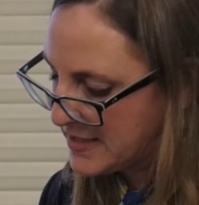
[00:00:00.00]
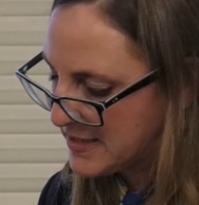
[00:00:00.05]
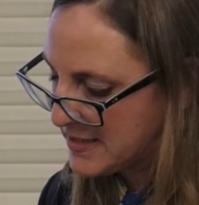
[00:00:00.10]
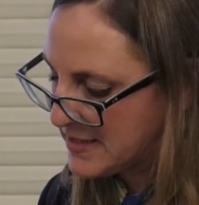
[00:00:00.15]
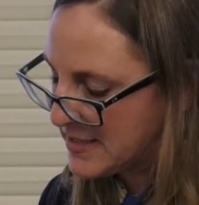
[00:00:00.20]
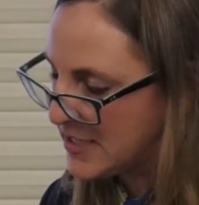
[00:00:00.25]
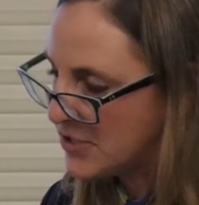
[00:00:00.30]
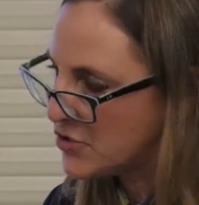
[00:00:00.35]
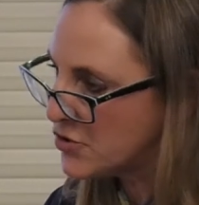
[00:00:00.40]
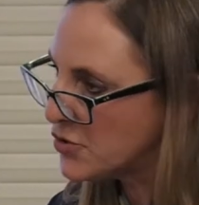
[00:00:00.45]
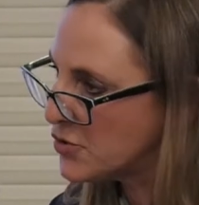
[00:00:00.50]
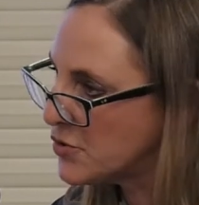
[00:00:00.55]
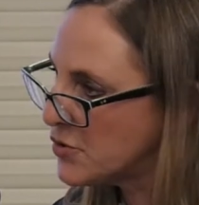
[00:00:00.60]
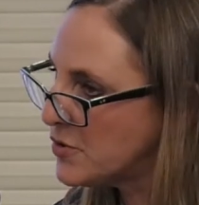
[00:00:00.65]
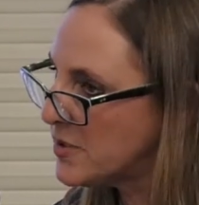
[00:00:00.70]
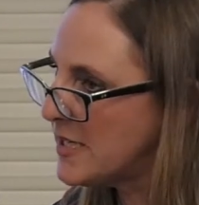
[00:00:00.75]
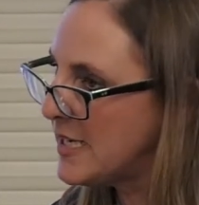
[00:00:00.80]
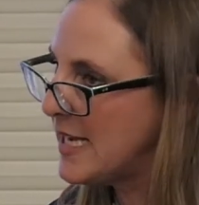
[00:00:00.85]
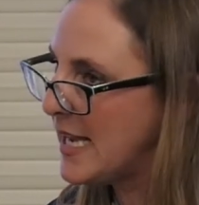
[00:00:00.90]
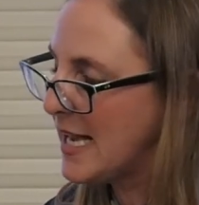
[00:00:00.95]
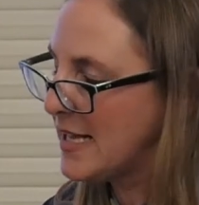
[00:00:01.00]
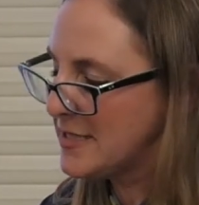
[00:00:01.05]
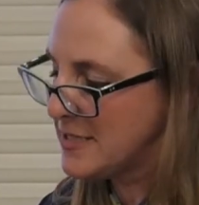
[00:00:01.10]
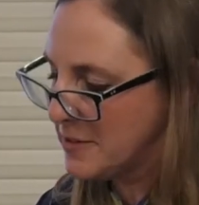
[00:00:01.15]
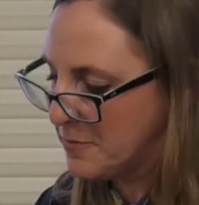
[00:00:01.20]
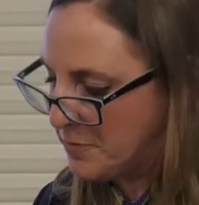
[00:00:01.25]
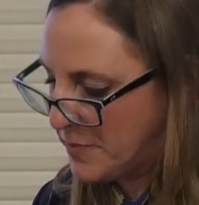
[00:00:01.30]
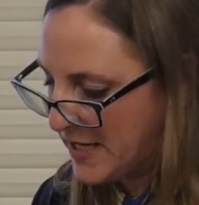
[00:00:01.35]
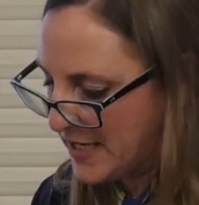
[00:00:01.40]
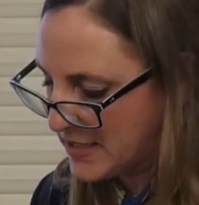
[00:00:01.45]
to see truly and
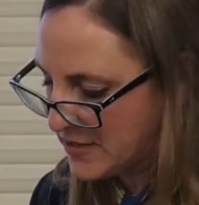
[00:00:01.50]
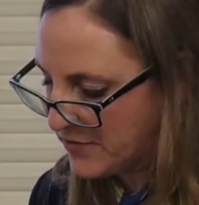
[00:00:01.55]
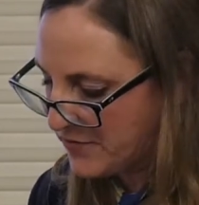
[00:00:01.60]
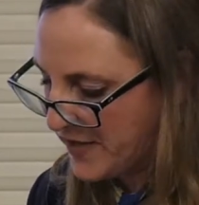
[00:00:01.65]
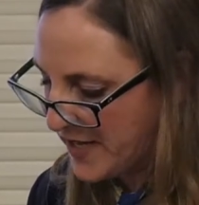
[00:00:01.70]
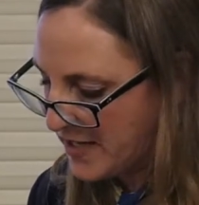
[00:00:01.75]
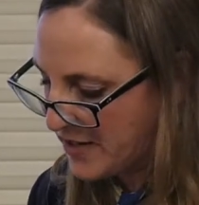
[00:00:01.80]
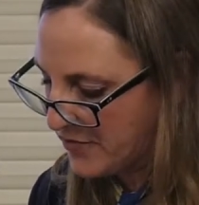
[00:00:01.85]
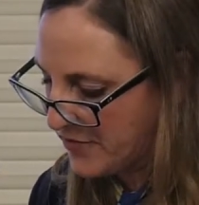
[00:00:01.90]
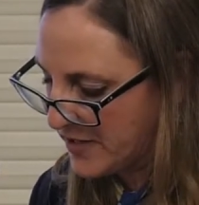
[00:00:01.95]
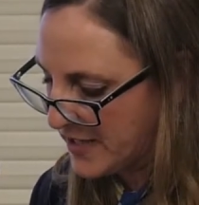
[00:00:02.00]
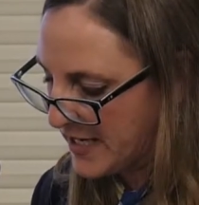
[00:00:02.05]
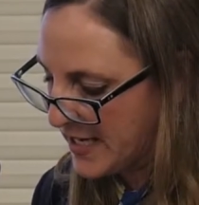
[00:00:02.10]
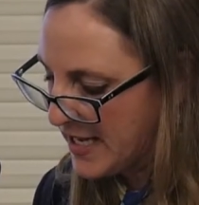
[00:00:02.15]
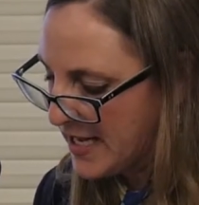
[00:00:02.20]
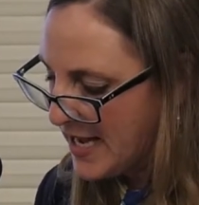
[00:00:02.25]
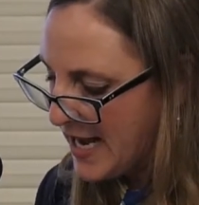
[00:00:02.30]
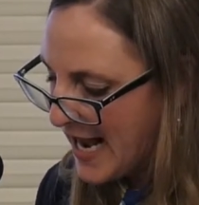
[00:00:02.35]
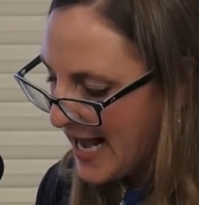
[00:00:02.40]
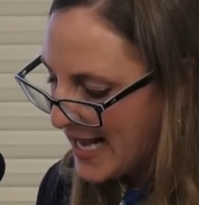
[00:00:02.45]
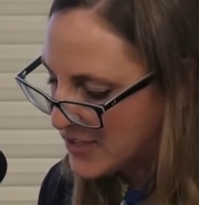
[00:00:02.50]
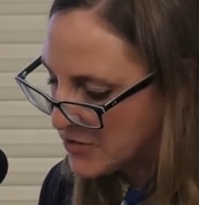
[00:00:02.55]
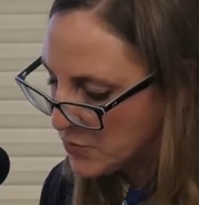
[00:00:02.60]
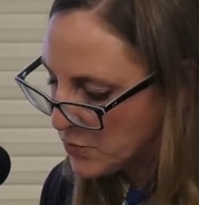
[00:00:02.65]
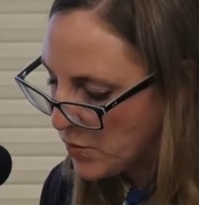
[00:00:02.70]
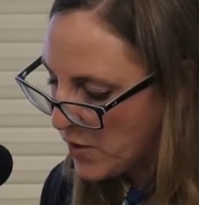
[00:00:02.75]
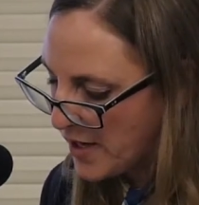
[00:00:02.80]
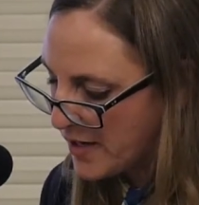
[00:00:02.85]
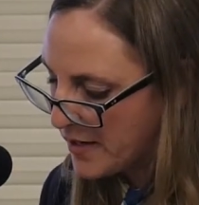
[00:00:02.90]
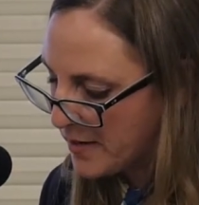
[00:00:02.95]
depict faithfully as
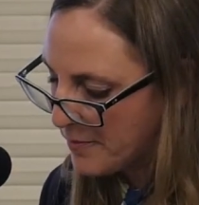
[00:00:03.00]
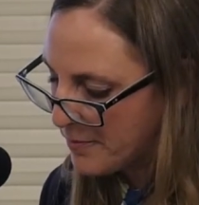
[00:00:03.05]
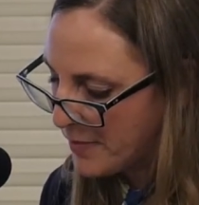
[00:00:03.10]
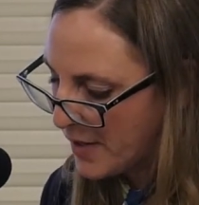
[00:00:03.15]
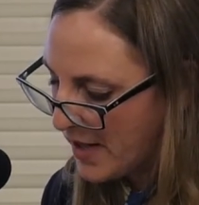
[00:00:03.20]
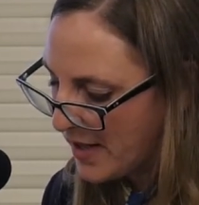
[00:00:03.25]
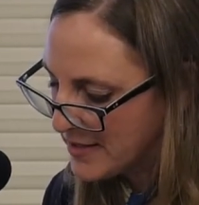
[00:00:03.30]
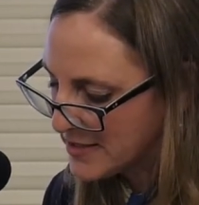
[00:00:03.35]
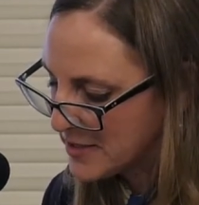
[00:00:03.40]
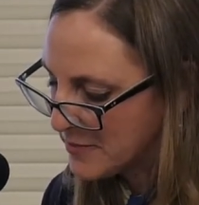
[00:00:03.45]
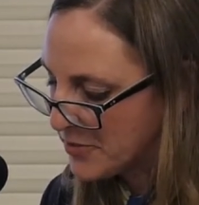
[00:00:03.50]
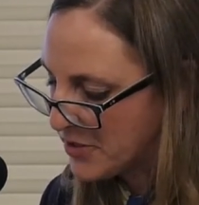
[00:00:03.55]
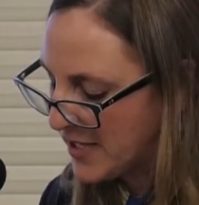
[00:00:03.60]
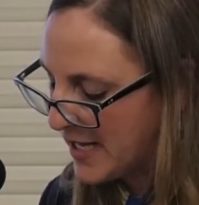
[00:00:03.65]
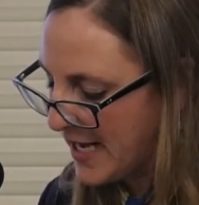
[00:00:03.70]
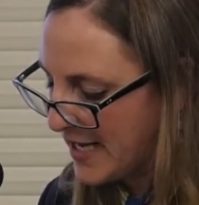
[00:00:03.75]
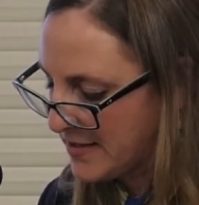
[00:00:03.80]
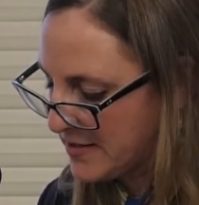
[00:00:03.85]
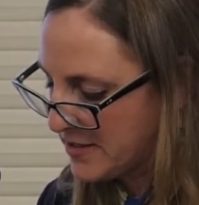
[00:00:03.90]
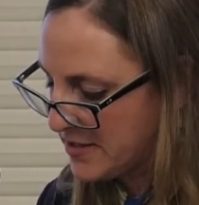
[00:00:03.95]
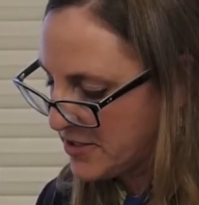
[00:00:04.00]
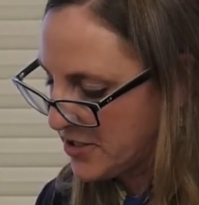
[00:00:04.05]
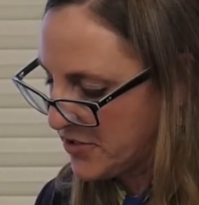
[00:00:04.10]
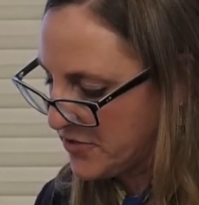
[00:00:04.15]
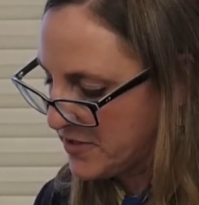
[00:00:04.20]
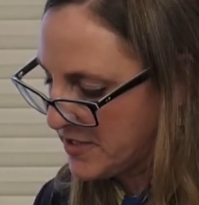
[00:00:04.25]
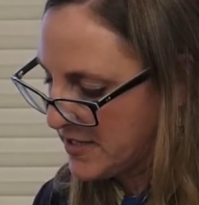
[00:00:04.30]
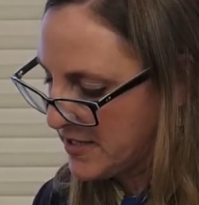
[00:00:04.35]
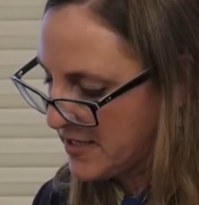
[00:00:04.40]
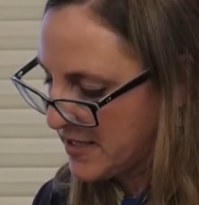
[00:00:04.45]
one possible
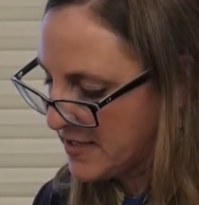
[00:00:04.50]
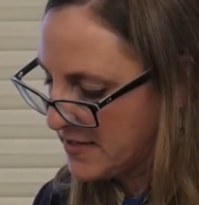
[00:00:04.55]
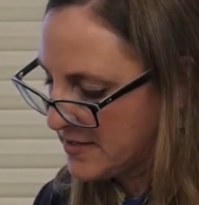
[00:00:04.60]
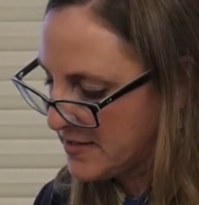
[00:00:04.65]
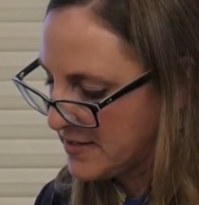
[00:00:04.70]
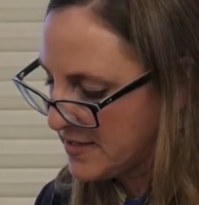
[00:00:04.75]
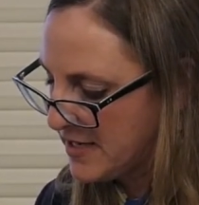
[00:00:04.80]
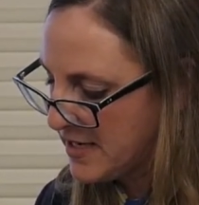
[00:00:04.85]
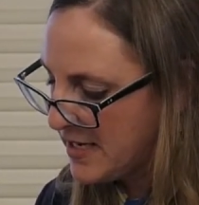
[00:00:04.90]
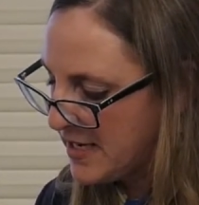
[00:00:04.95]
antidote to this.